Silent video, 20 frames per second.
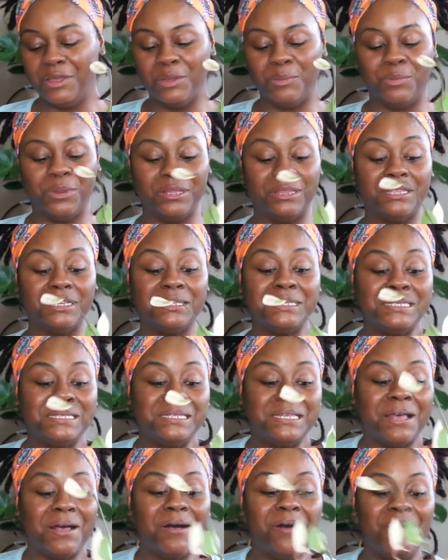But this,
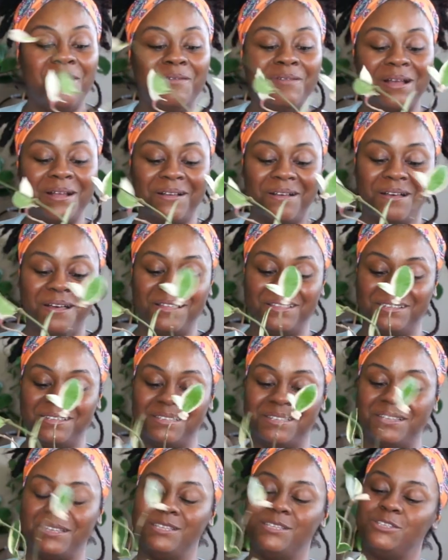oh my god, this
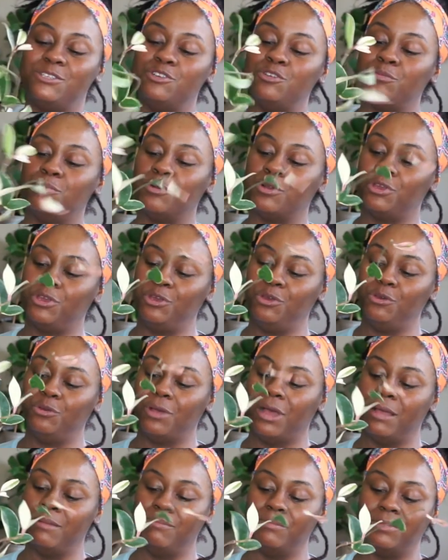is super cute.
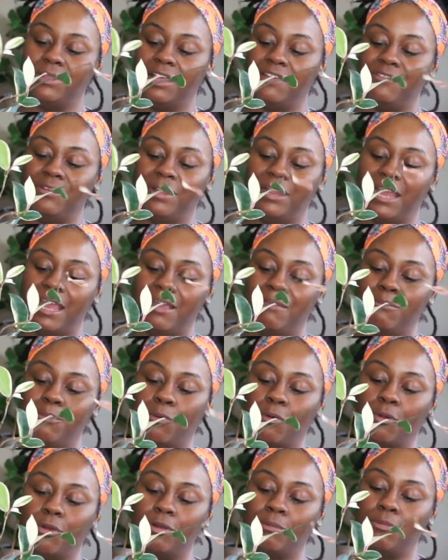I'm loving it
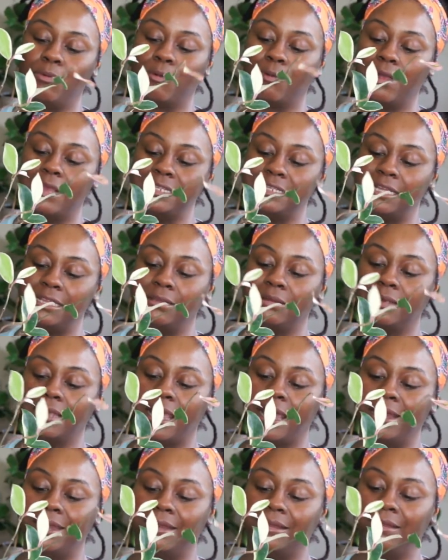more and more as I look
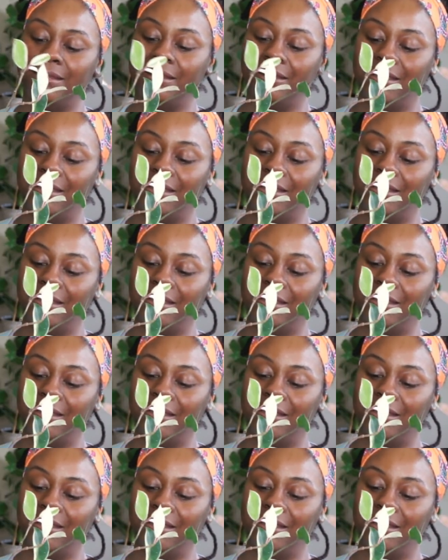at it.